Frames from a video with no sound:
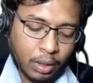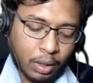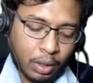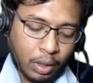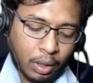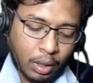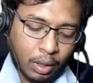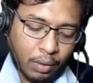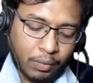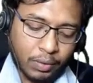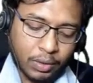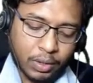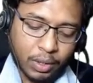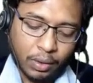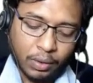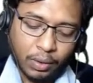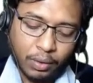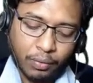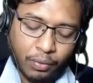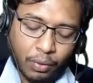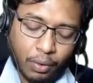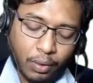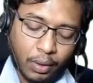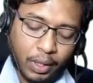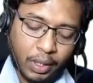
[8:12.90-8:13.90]
which are the
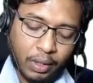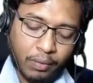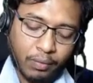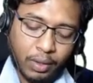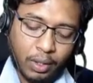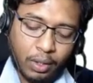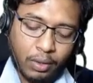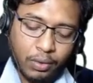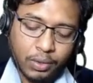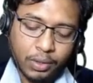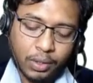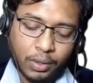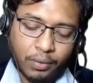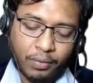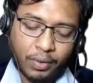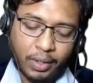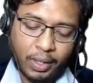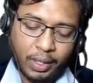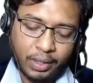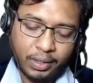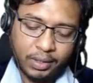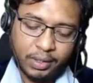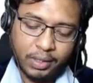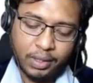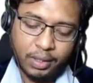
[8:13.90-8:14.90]
following values of
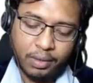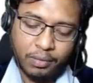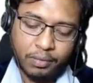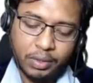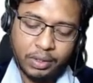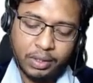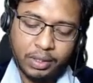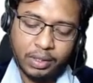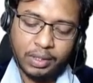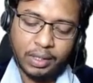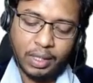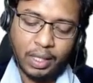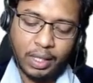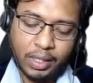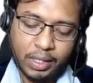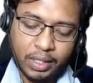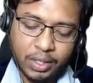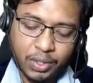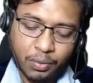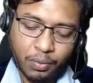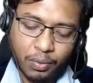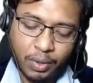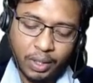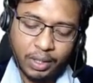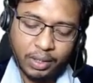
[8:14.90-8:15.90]
x which
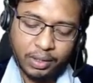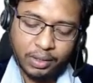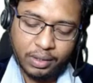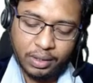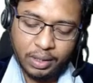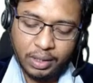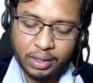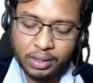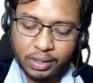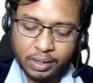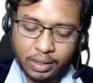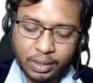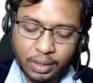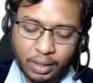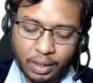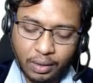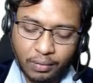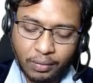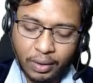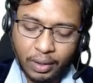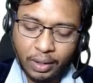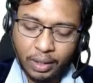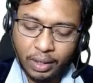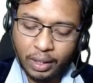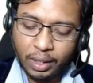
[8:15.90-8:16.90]
satisfies this given
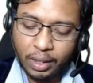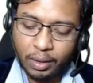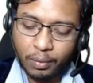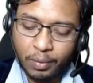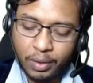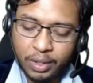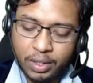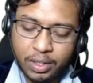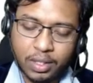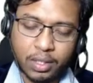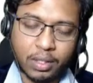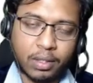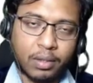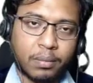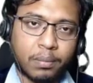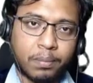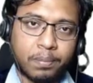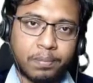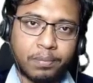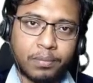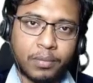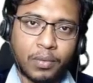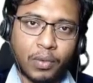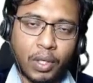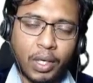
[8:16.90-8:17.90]
equation,
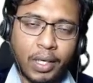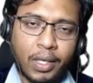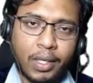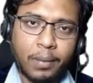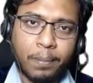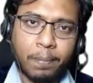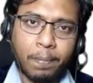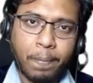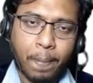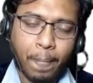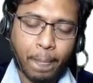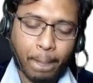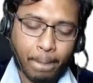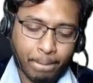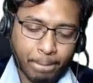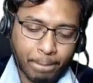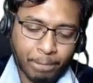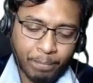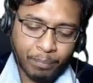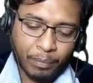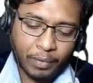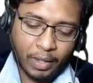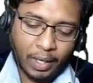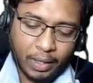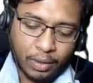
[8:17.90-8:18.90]
right?
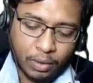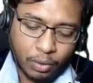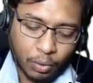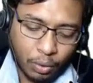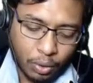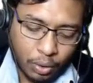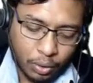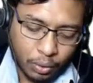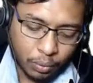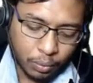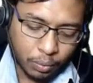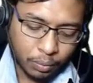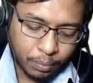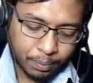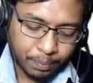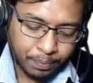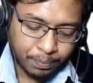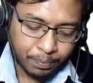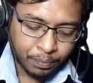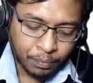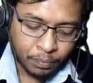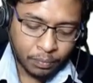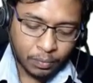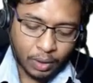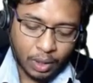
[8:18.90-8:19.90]
I told you
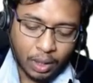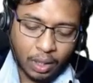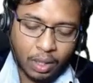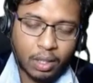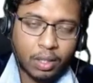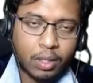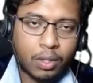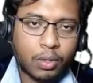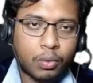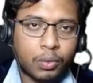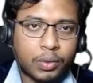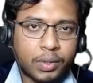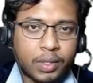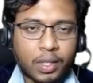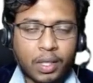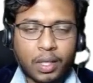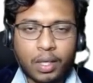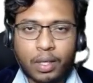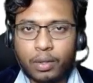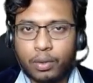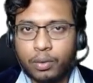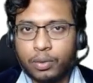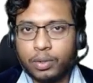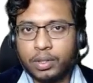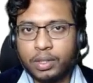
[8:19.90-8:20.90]
there are two
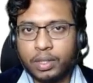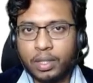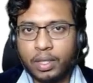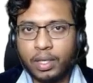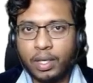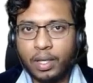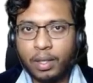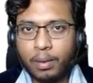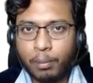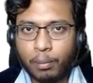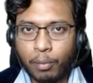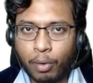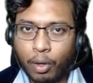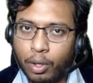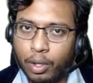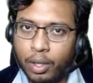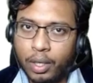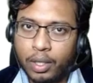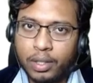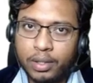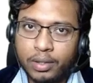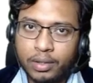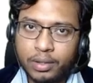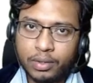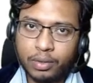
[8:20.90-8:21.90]
scenarios in a mod.
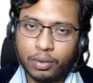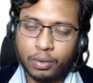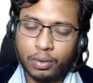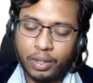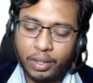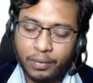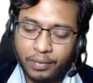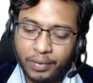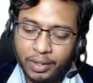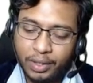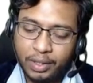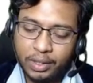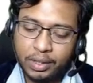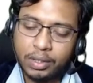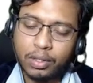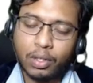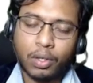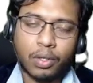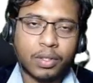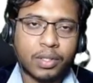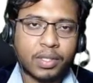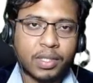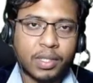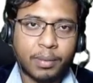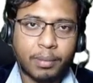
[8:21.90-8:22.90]
So even this
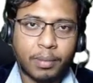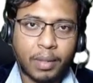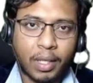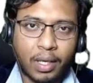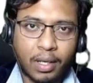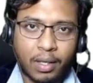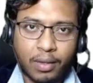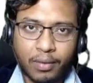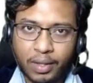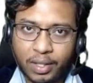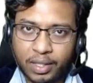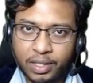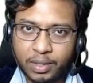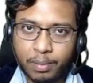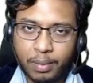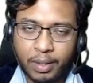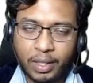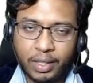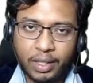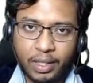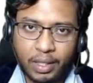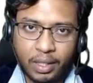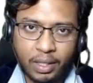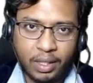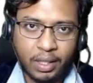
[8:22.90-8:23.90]
concept I have explained
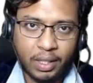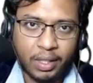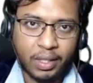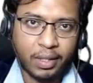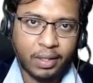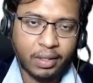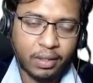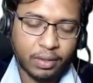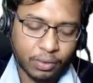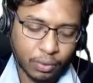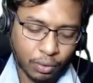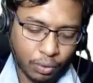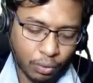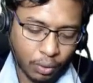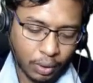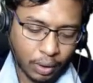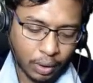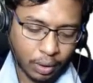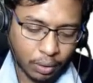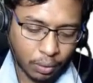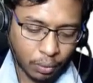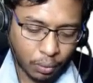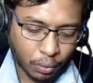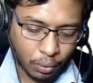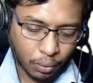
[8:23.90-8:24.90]
in detail. So you can
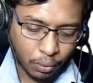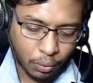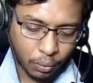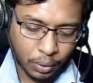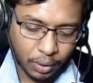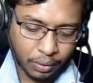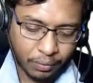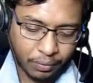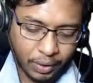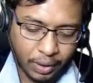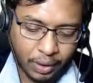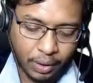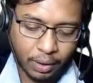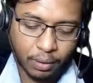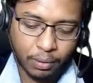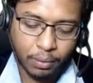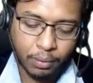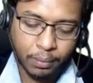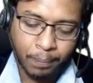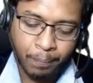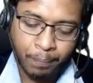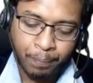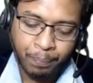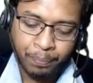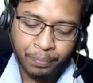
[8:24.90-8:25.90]
go to the video
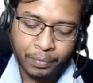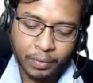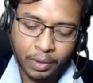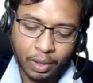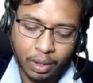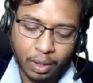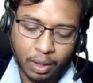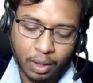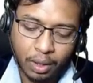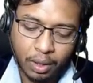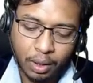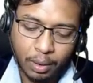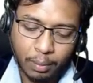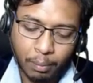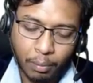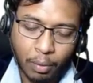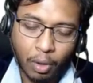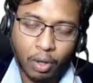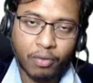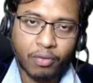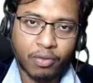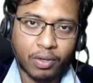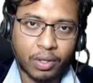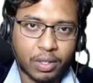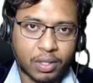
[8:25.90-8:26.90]
mod
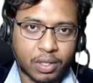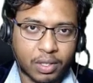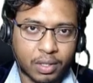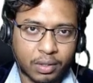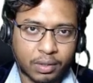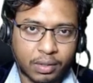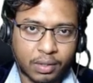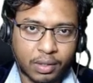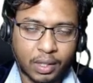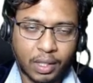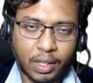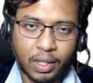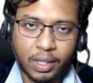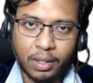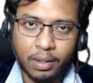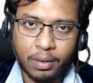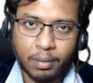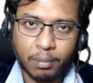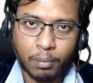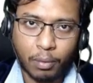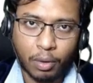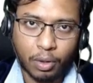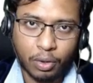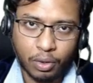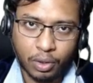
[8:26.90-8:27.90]
functions, right?
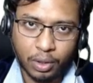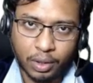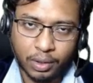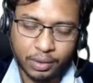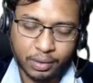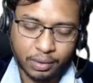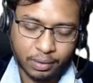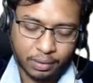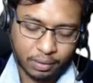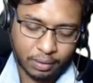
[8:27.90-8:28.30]
Modulus.